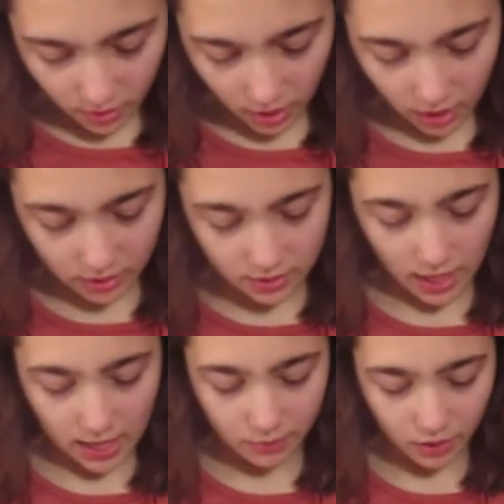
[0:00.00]
and
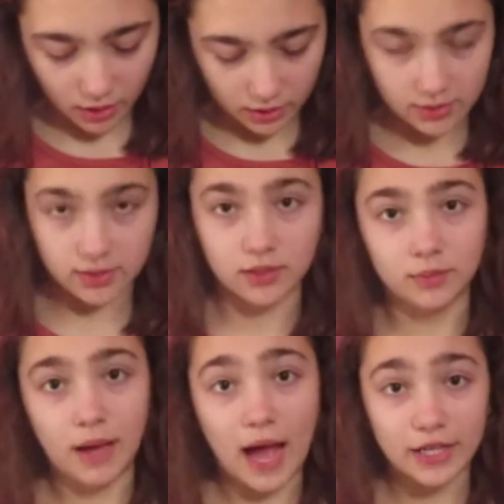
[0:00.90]
I bought some
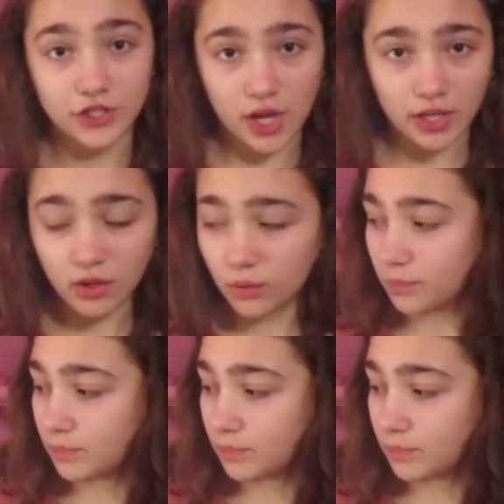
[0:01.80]
eyeshadow